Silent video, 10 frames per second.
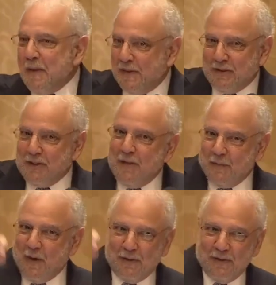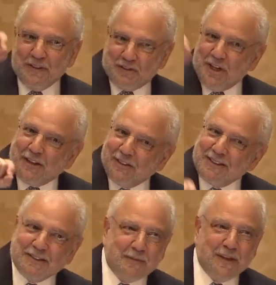There's a, a list,
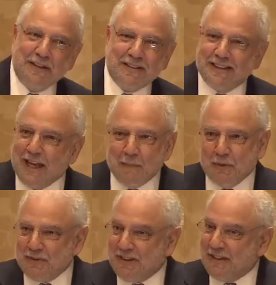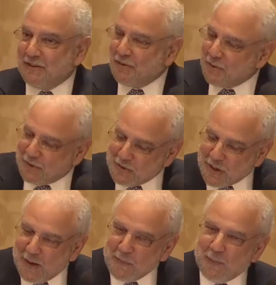checklist of things that that person has to do, the
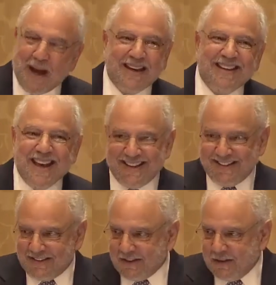job to, I get it.